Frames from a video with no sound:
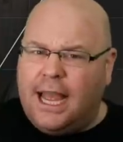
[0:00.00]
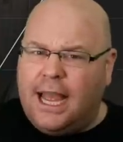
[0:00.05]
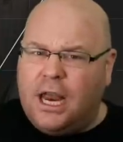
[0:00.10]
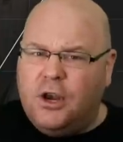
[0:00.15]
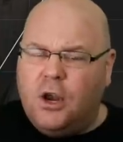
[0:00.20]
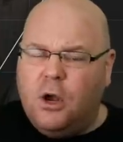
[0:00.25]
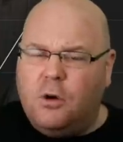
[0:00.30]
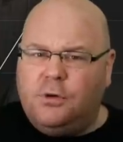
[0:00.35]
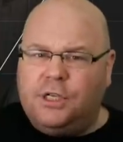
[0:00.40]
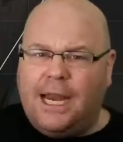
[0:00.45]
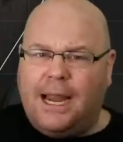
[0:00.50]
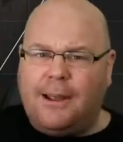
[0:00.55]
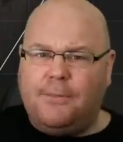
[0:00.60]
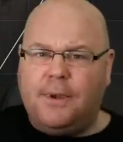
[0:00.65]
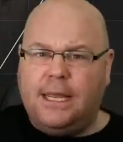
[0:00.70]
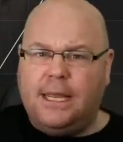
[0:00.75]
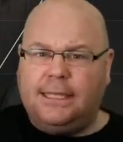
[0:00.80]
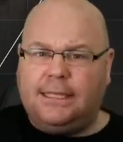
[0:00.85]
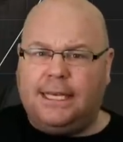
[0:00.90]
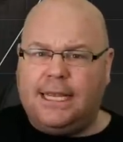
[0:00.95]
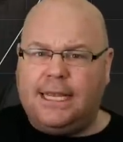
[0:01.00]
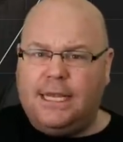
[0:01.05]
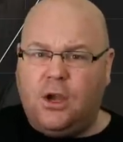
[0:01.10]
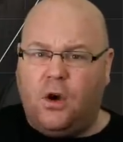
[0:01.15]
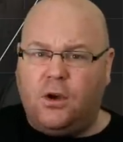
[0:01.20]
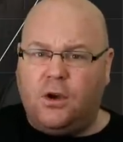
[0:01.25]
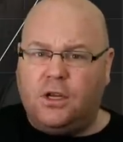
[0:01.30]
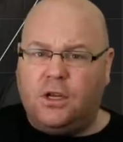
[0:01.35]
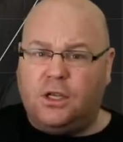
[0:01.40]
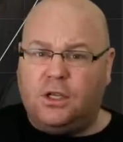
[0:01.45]
and no Champions League
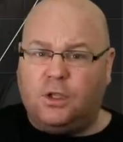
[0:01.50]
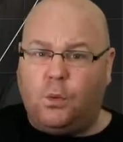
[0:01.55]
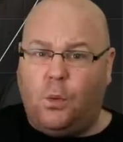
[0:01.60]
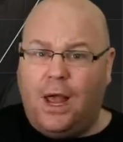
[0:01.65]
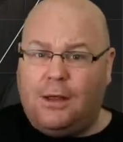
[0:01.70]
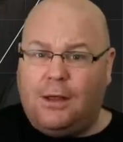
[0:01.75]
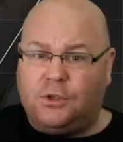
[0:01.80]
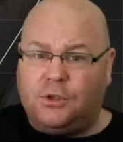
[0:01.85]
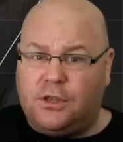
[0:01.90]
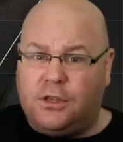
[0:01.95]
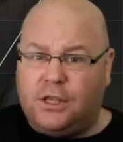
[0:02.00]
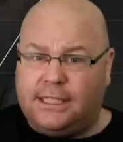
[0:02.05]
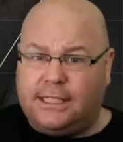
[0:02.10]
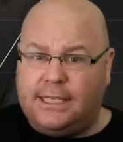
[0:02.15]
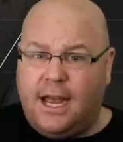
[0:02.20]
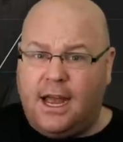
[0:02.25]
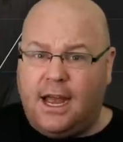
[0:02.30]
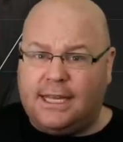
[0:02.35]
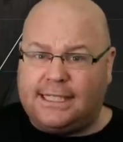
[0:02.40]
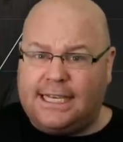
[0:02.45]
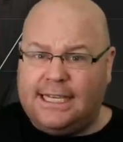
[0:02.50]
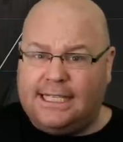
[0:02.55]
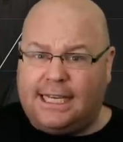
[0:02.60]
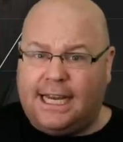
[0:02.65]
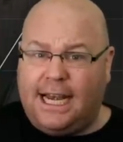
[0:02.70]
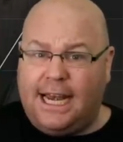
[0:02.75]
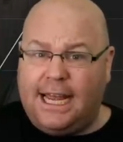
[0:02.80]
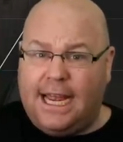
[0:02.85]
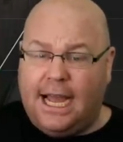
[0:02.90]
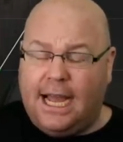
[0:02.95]
honours as well. So the task is
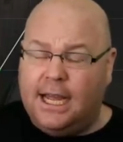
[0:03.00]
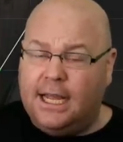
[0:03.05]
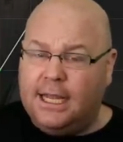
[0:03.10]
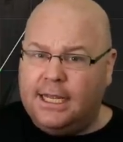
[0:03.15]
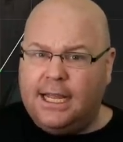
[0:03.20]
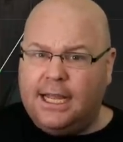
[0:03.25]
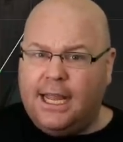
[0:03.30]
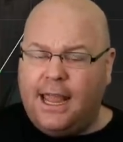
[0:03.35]
clear.